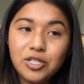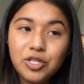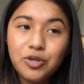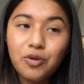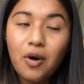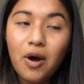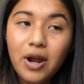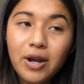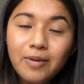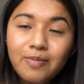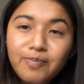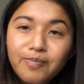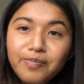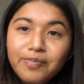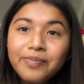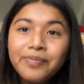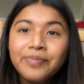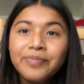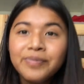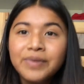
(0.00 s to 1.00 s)
to you on,
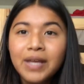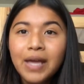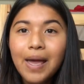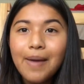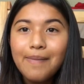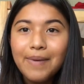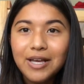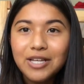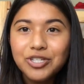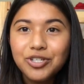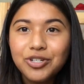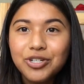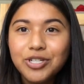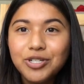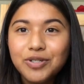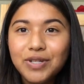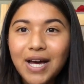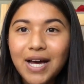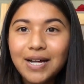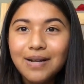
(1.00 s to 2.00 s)
make sure to
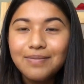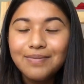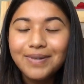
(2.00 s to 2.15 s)
do that.